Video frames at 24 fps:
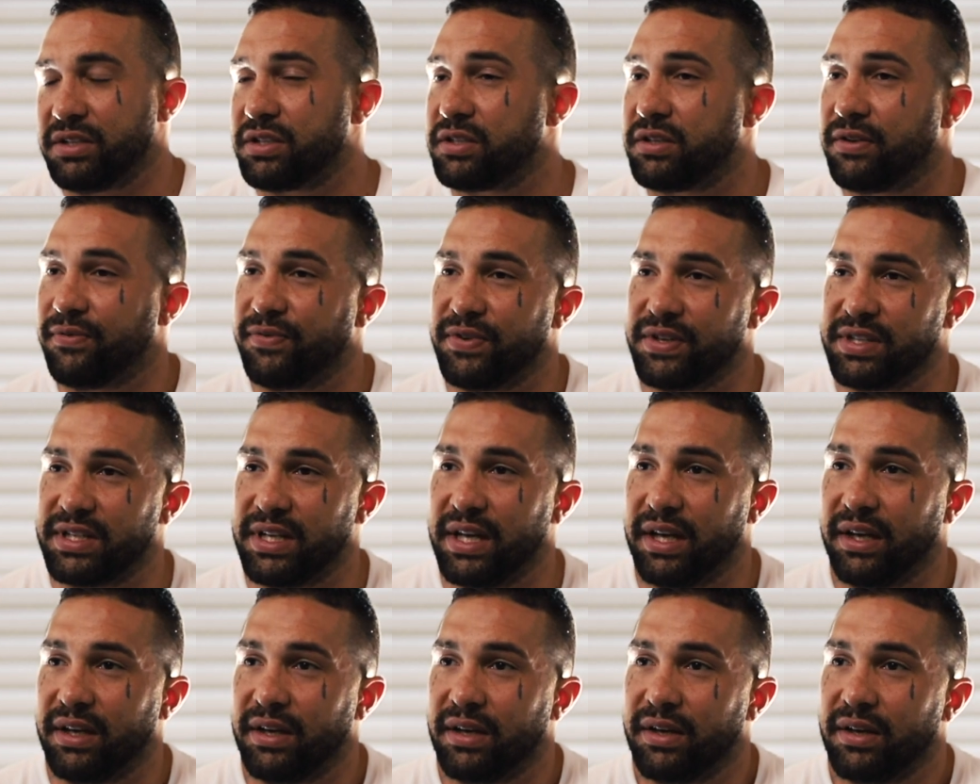just your
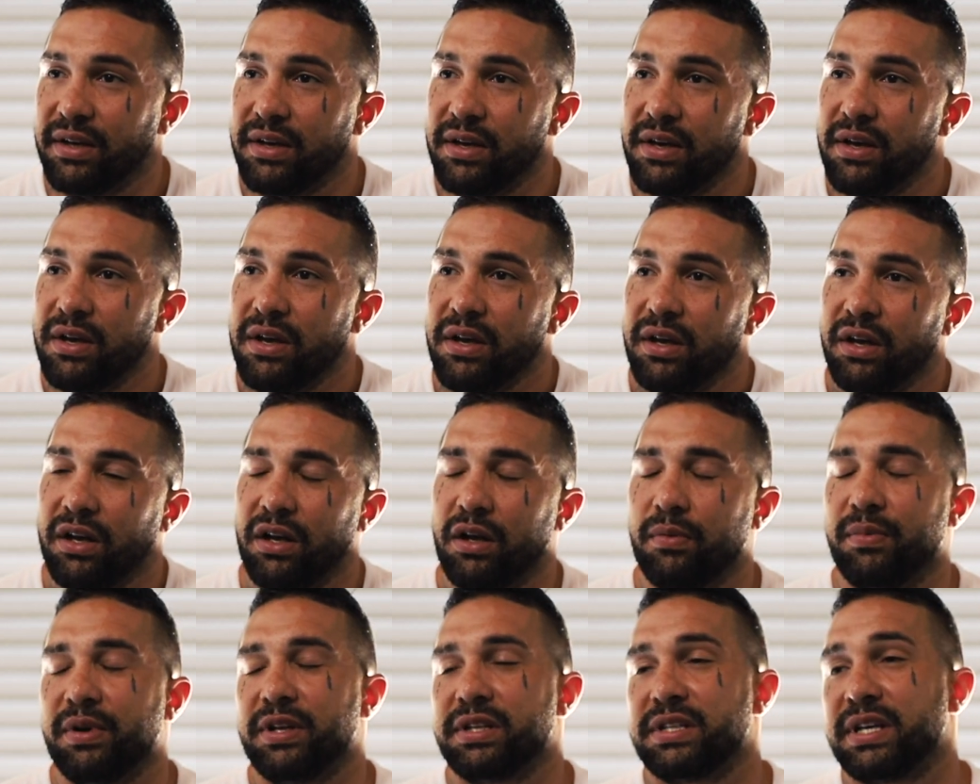physique. You
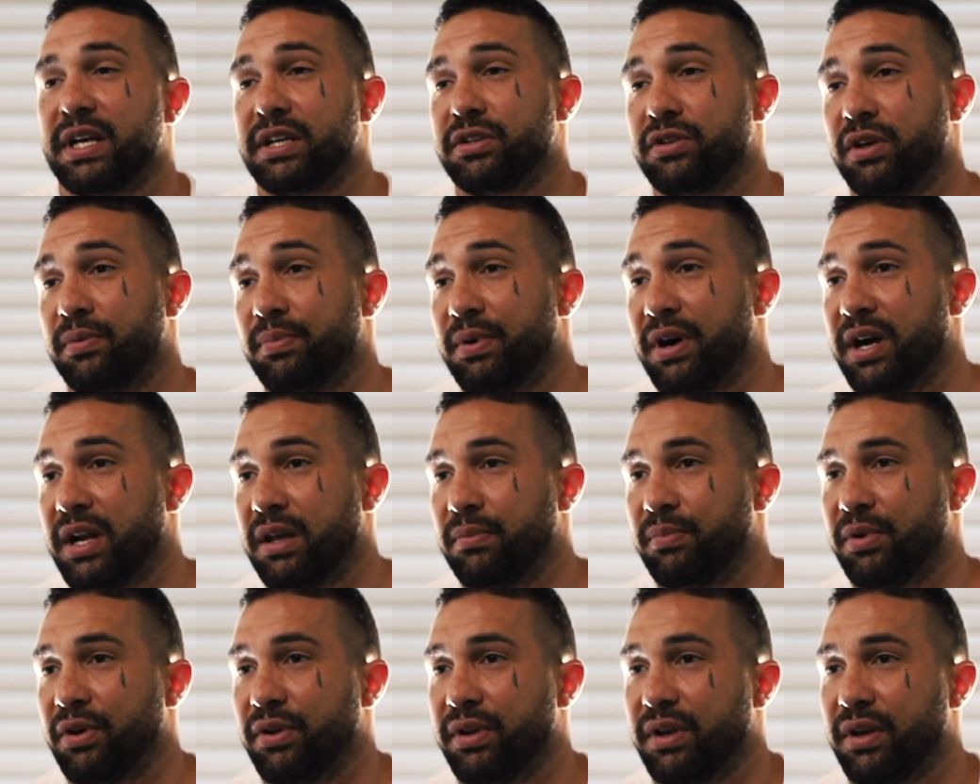know, but it's actually
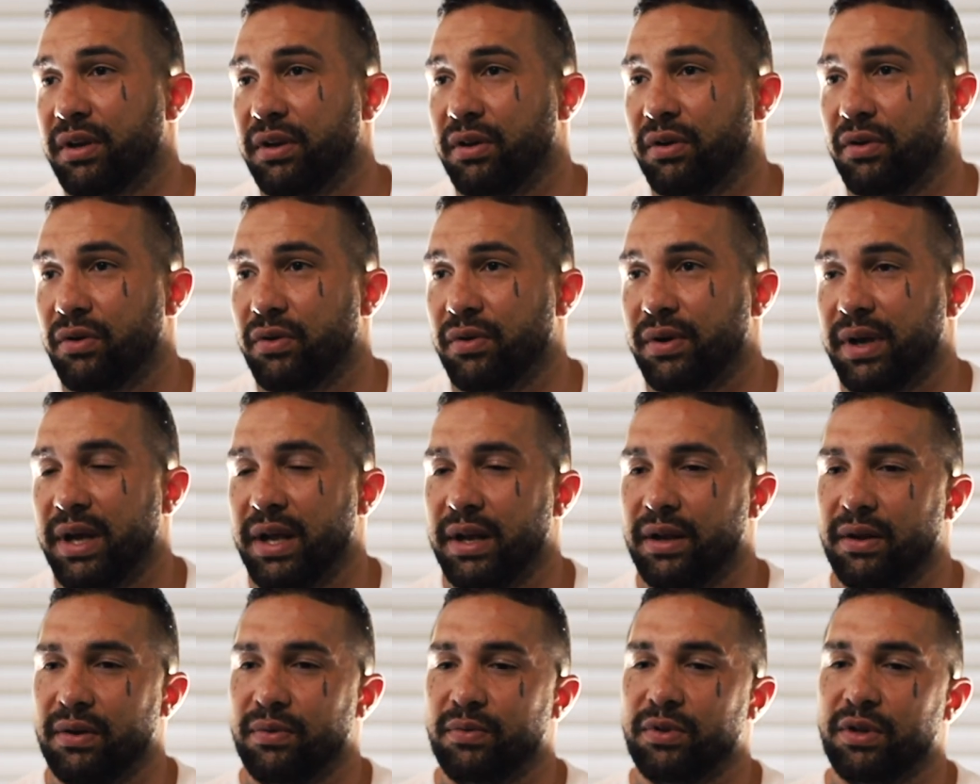bodybuilding. You know,
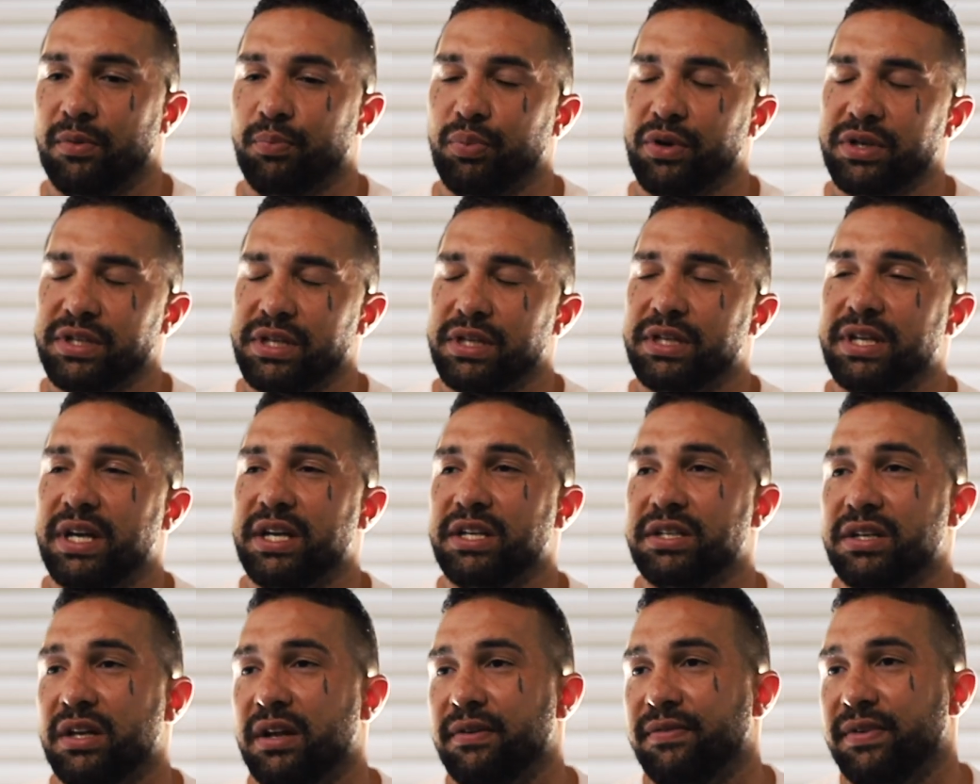and the
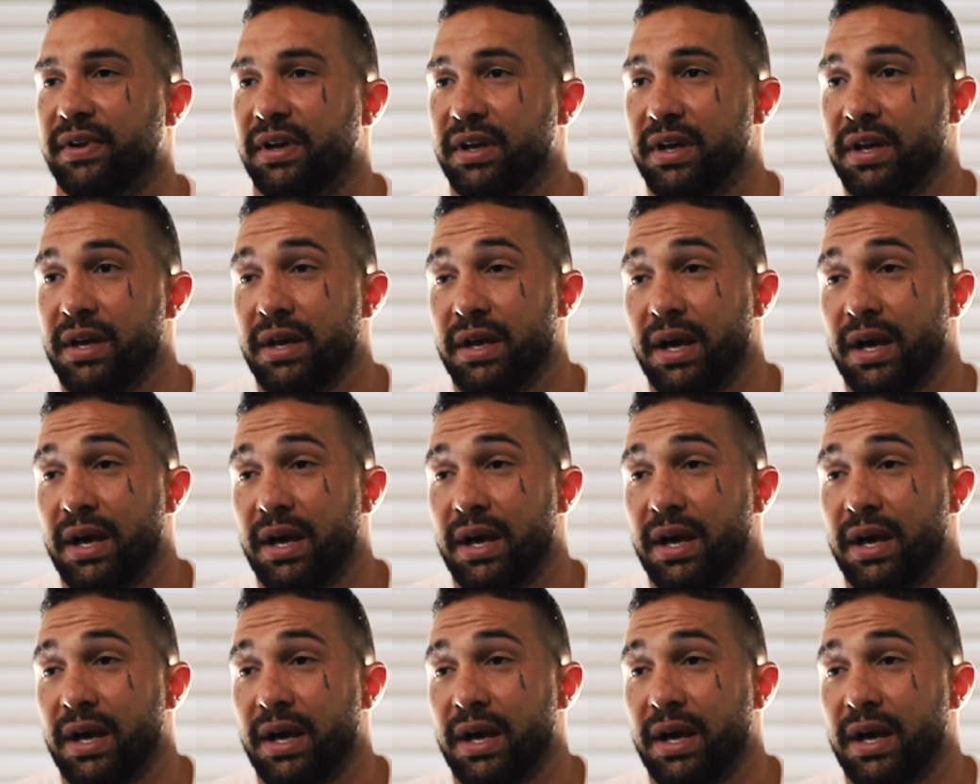presentation of it.